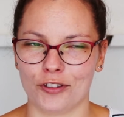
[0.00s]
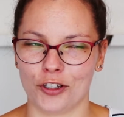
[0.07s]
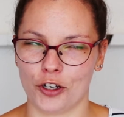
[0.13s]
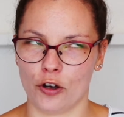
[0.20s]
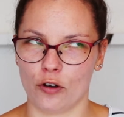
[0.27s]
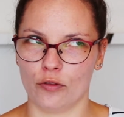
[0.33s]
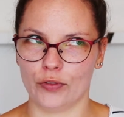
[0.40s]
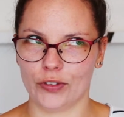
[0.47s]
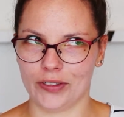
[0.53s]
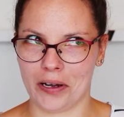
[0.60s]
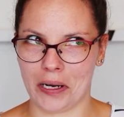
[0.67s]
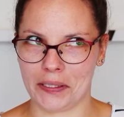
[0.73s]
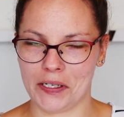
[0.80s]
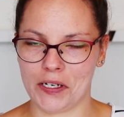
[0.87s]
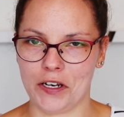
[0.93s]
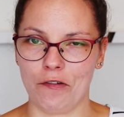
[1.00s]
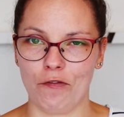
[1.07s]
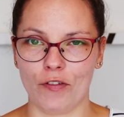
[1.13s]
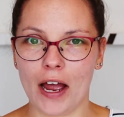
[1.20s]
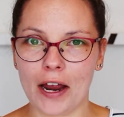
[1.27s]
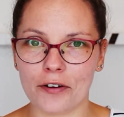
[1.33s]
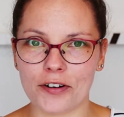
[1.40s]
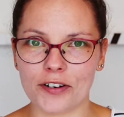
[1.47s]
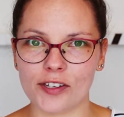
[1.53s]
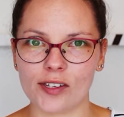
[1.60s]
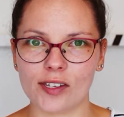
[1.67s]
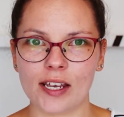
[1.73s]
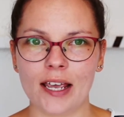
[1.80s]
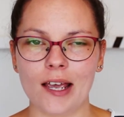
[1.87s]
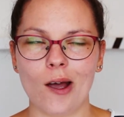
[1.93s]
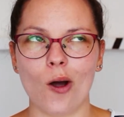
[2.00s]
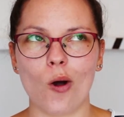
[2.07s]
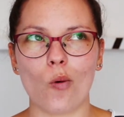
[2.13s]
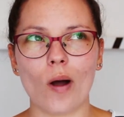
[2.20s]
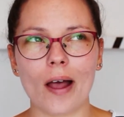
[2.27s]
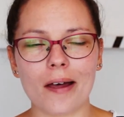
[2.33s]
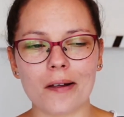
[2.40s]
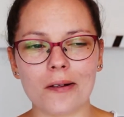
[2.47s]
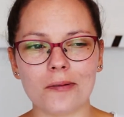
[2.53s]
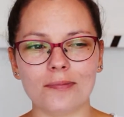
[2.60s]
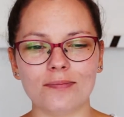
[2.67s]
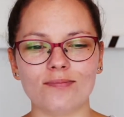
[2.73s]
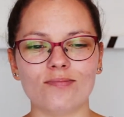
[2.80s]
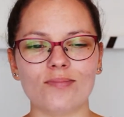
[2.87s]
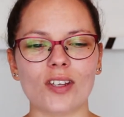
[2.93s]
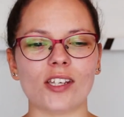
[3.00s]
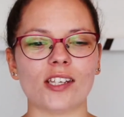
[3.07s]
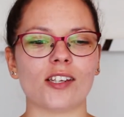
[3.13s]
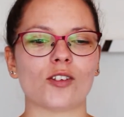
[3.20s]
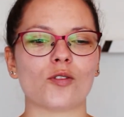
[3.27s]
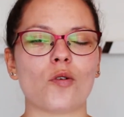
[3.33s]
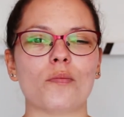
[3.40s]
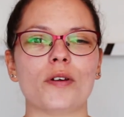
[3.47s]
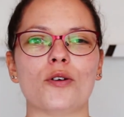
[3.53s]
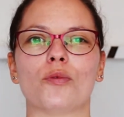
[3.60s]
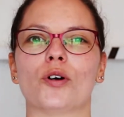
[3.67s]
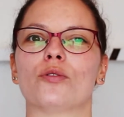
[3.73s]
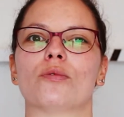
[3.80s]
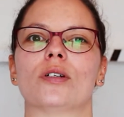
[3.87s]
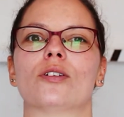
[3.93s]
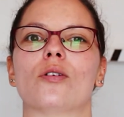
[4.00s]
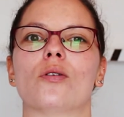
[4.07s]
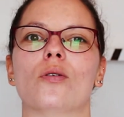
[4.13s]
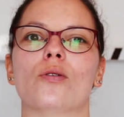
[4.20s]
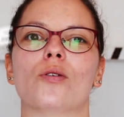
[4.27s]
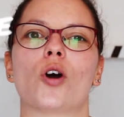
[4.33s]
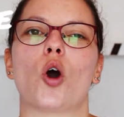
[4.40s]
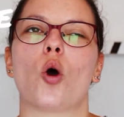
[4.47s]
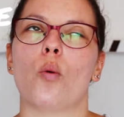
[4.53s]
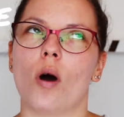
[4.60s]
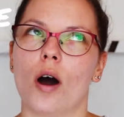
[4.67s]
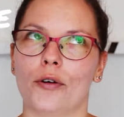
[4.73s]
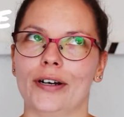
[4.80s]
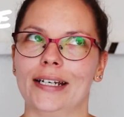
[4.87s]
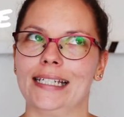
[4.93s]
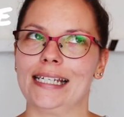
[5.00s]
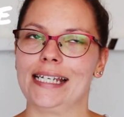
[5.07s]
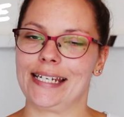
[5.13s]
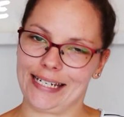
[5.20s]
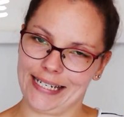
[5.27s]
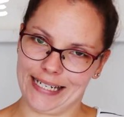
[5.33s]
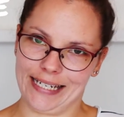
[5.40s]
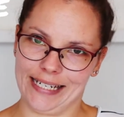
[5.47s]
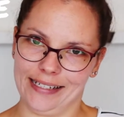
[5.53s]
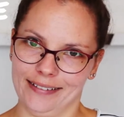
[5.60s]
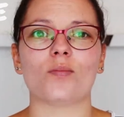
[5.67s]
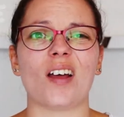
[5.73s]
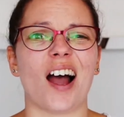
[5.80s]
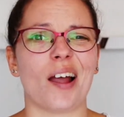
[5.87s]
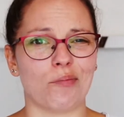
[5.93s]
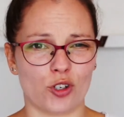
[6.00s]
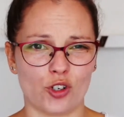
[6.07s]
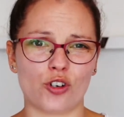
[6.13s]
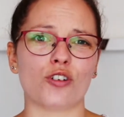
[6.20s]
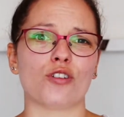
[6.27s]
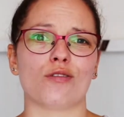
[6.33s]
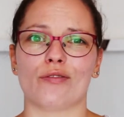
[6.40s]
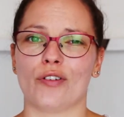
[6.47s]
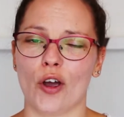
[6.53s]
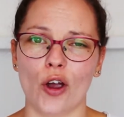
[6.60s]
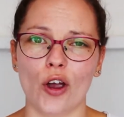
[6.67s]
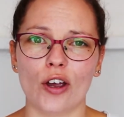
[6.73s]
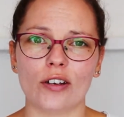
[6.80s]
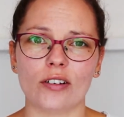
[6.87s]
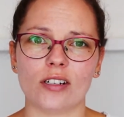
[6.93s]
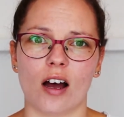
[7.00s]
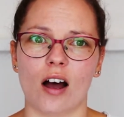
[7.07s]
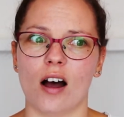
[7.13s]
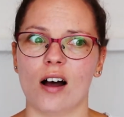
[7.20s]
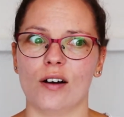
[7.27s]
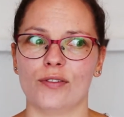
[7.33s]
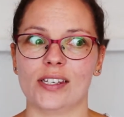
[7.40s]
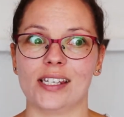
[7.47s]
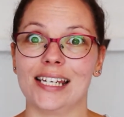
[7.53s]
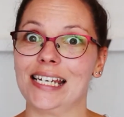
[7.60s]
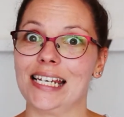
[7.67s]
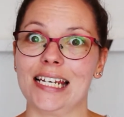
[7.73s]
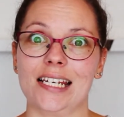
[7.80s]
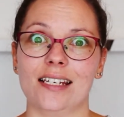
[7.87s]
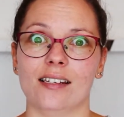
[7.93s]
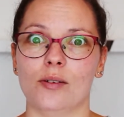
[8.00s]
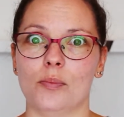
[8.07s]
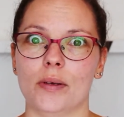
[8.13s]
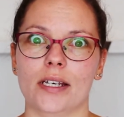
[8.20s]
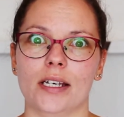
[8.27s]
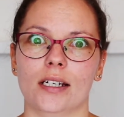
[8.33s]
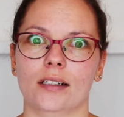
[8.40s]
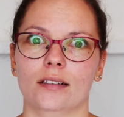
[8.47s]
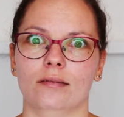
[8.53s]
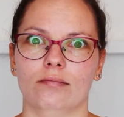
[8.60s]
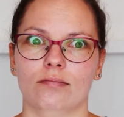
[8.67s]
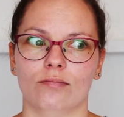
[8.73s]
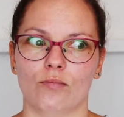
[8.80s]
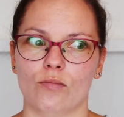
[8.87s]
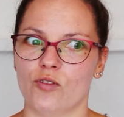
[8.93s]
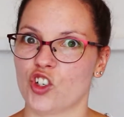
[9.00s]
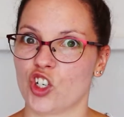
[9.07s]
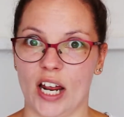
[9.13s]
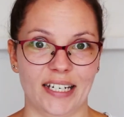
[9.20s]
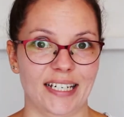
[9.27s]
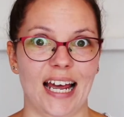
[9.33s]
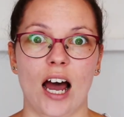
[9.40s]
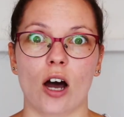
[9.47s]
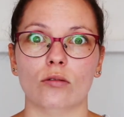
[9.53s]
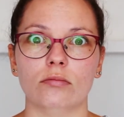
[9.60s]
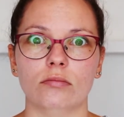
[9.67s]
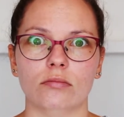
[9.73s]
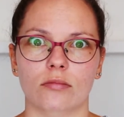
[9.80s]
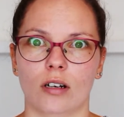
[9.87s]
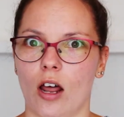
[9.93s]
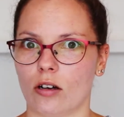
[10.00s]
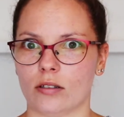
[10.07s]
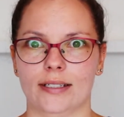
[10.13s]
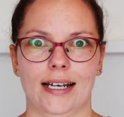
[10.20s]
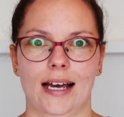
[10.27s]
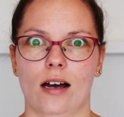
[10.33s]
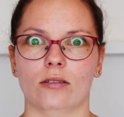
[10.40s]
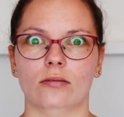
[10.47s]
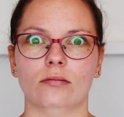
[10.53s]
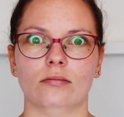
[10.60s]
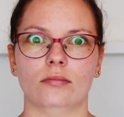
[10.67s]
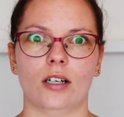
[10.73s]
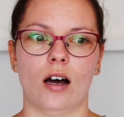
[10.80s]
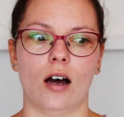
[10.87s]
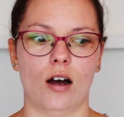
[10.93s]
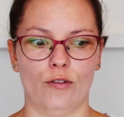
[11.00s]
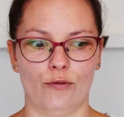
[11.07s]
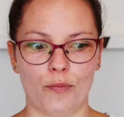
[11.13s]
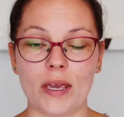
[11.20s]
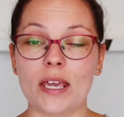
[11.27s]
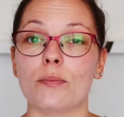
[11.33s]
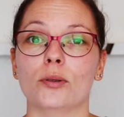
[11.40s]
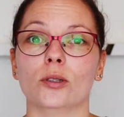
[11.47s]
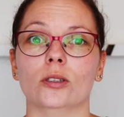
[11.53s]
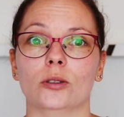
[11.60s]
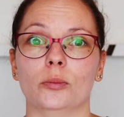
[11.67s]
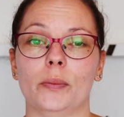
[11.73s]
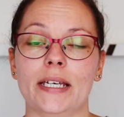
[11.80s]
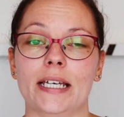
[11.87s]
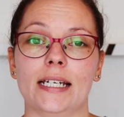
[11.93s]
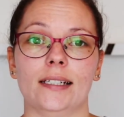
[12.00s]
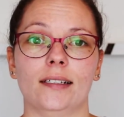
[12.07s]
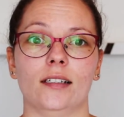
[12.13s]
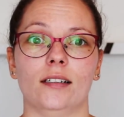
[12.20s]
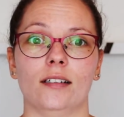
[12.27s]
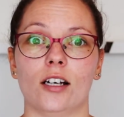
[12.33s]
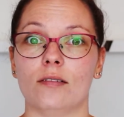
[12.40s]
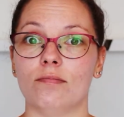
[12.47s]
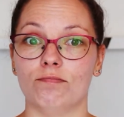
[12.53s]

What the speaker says: the COVID-19 virus? Well, this is normally what we'd call quarantine. I'm sure you've heard of cities being shut down, locked down, of people being